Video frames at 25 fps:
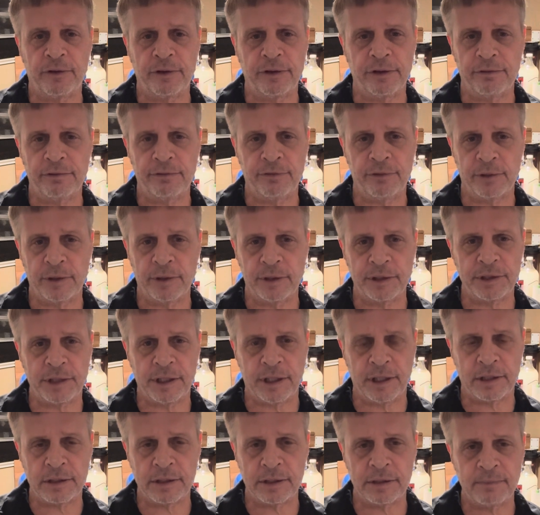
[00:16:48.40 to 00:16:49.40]
your
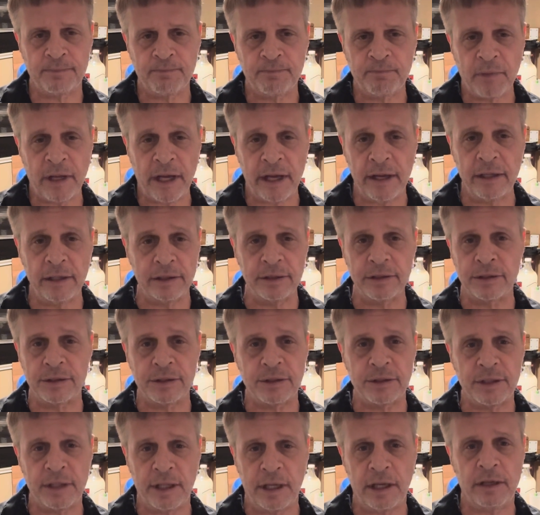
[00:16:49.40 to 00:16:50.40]
Vortex. I
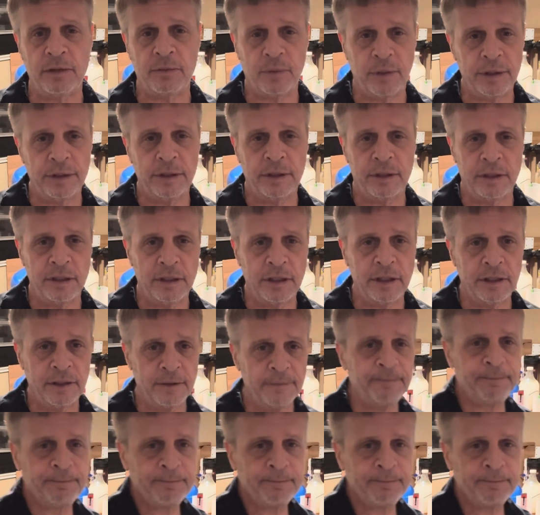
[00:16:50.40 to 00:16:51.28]
understand what you need,